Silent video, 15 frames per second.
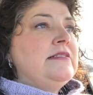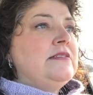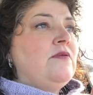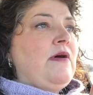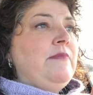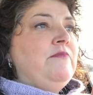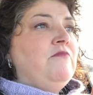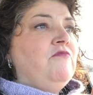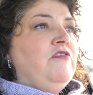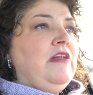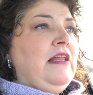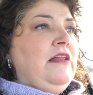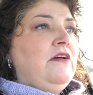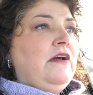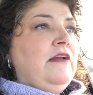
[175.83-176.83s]
so I'm
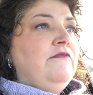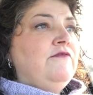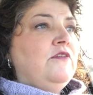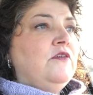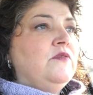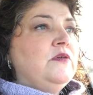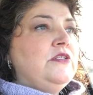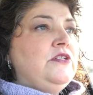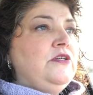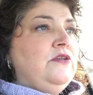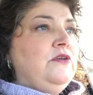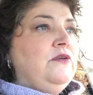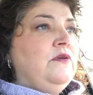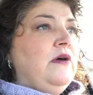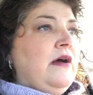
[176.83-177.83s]
really looking forward
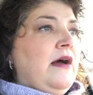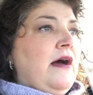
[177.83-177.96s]
to